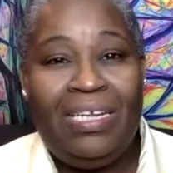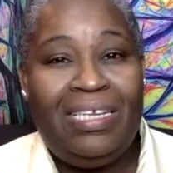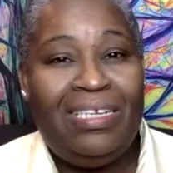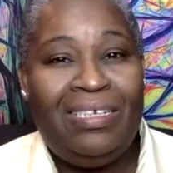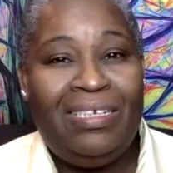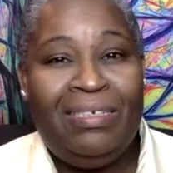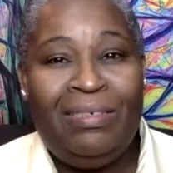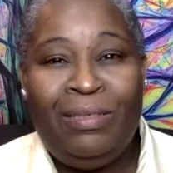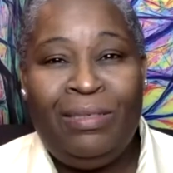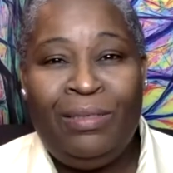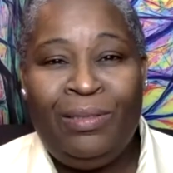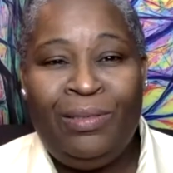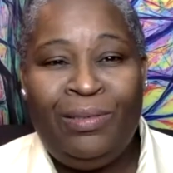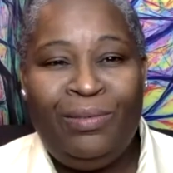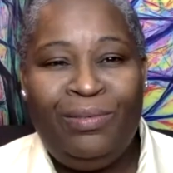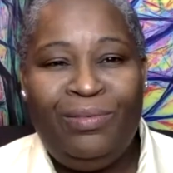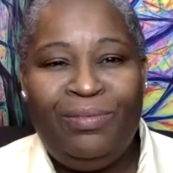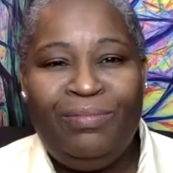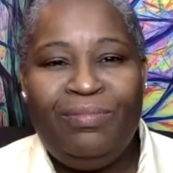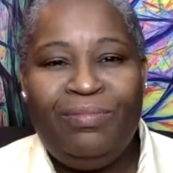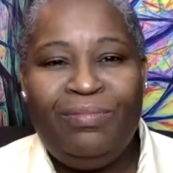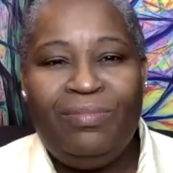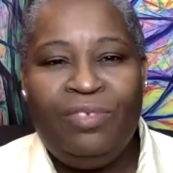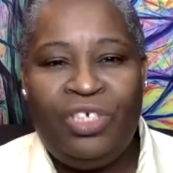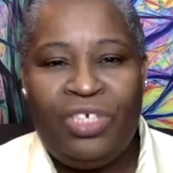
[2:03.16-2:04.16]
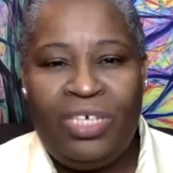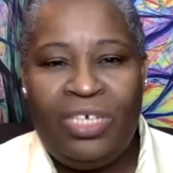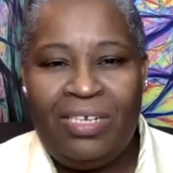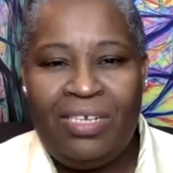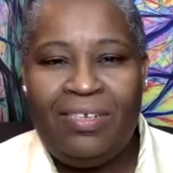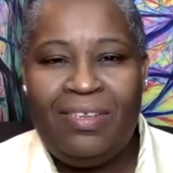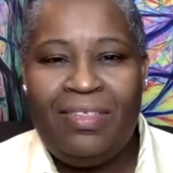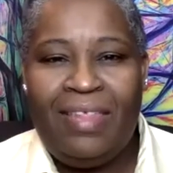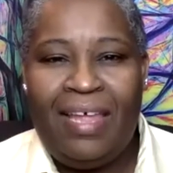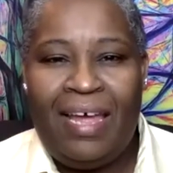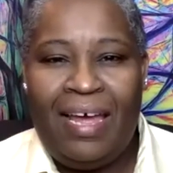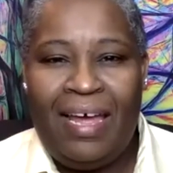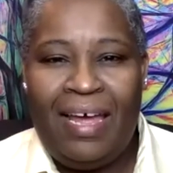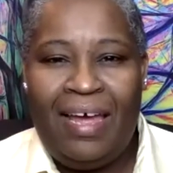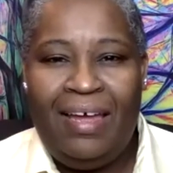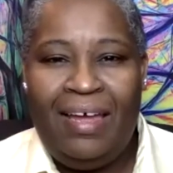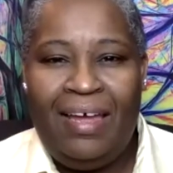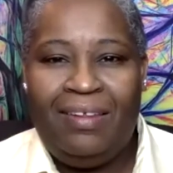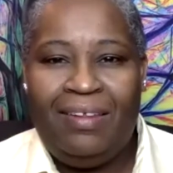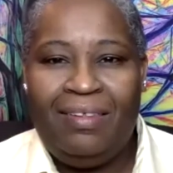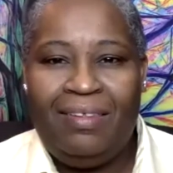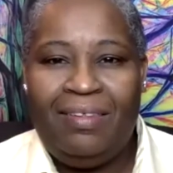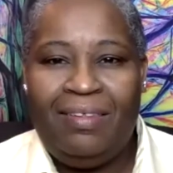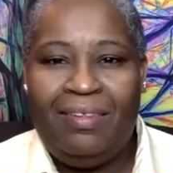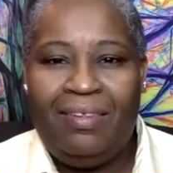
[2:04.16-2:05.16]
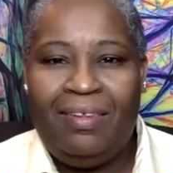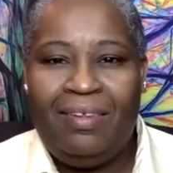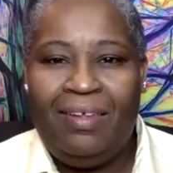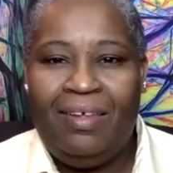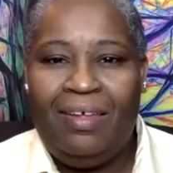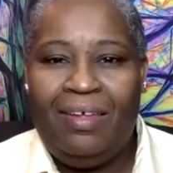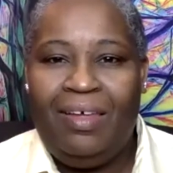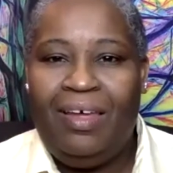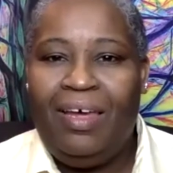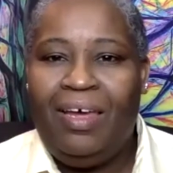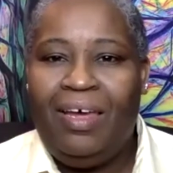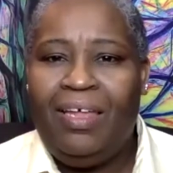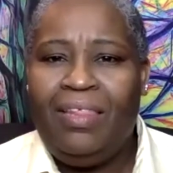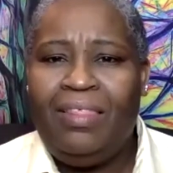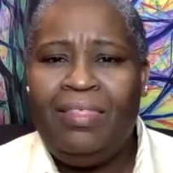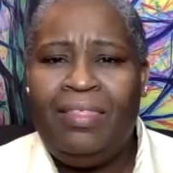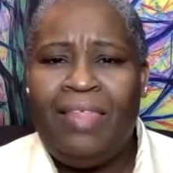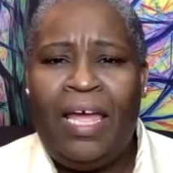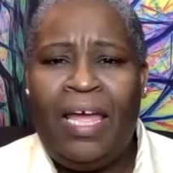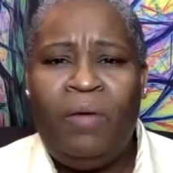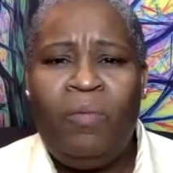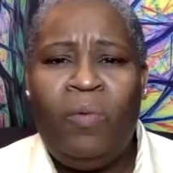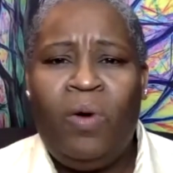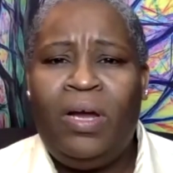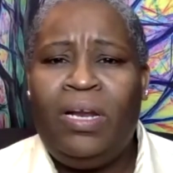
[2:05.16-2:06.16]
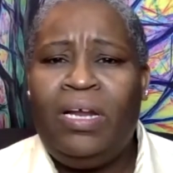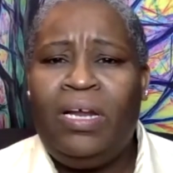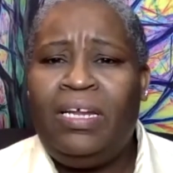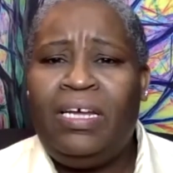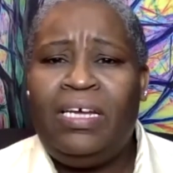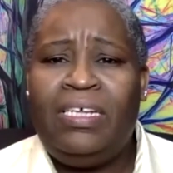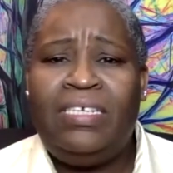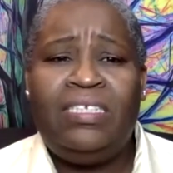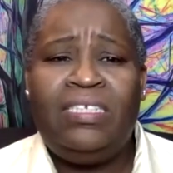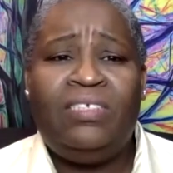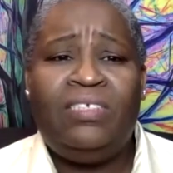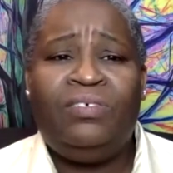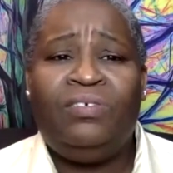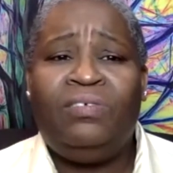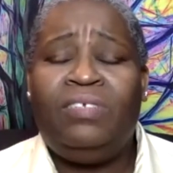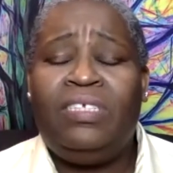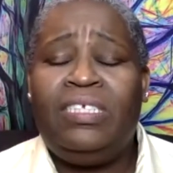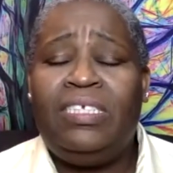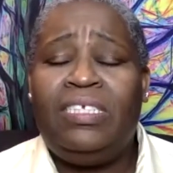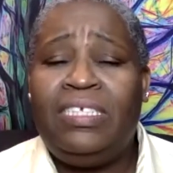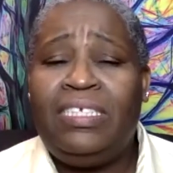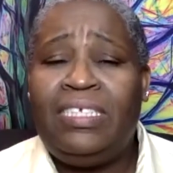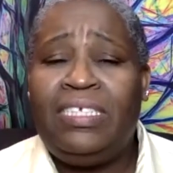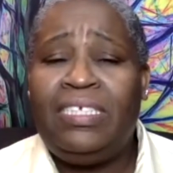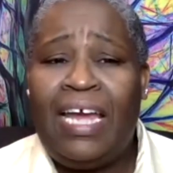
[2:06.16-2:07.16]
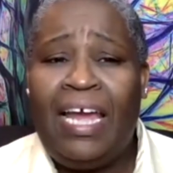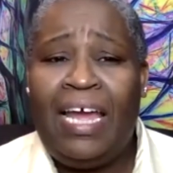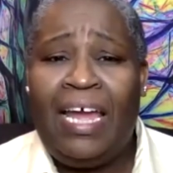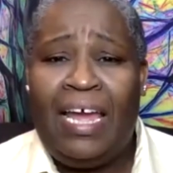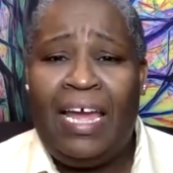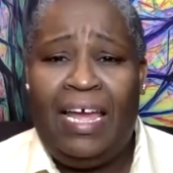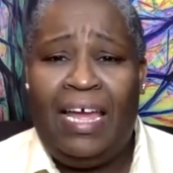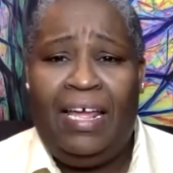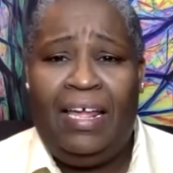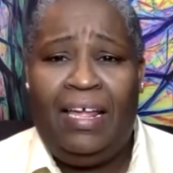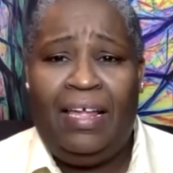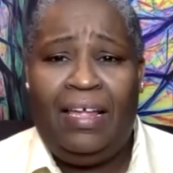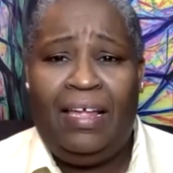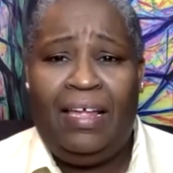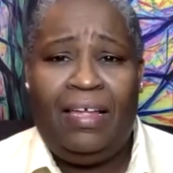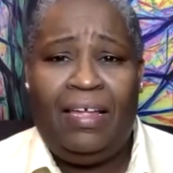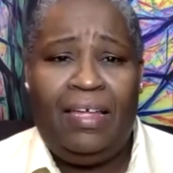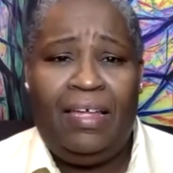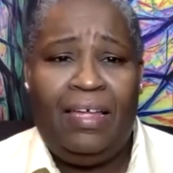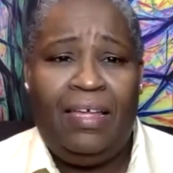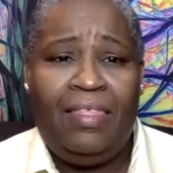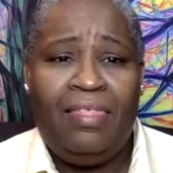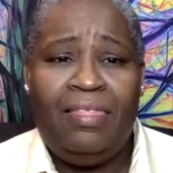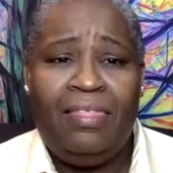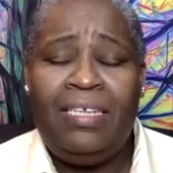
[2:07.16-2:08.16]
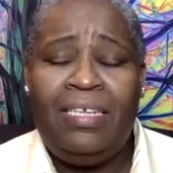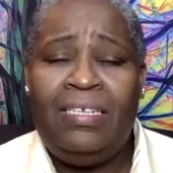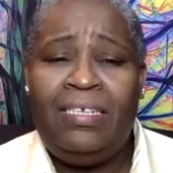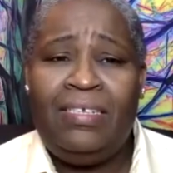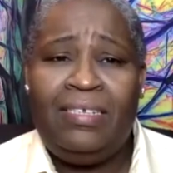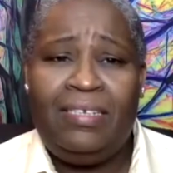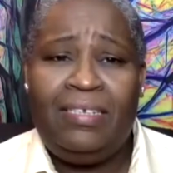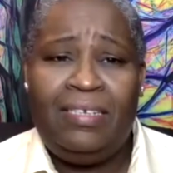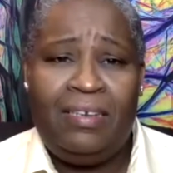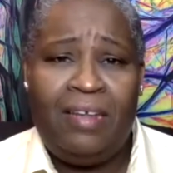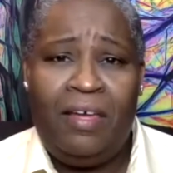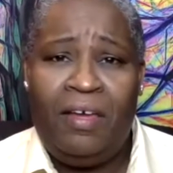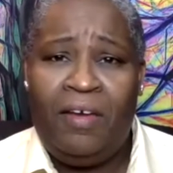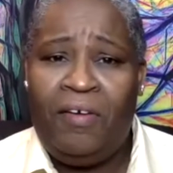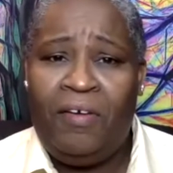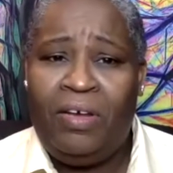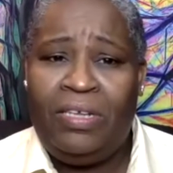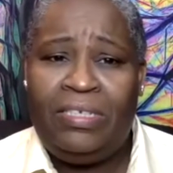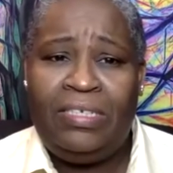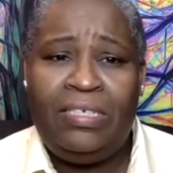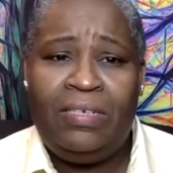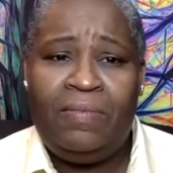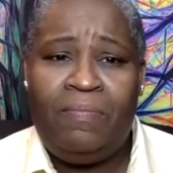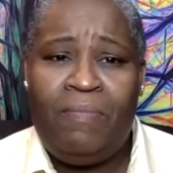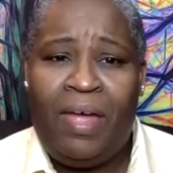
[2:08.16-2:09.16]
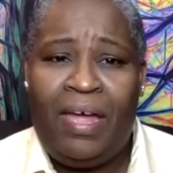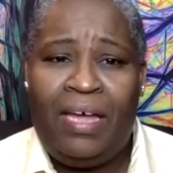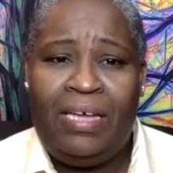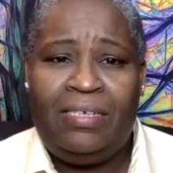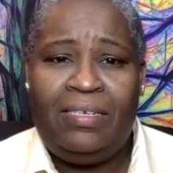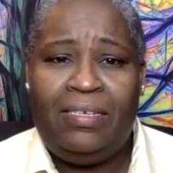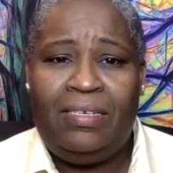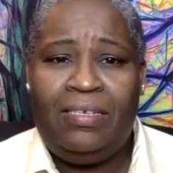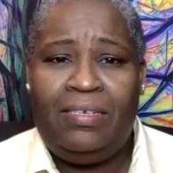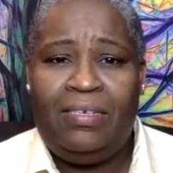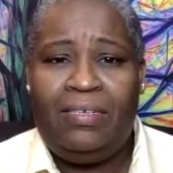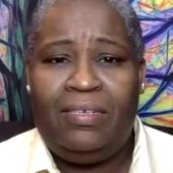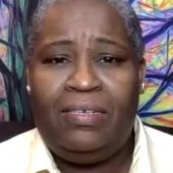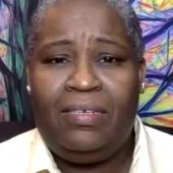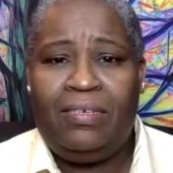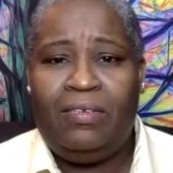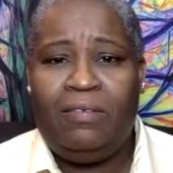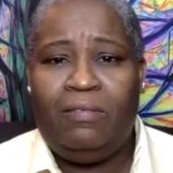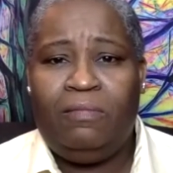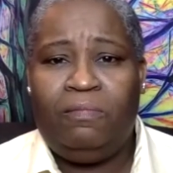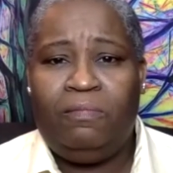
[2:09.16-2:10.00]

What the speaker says: to do just that. They wanted us to stay the disinherited masses.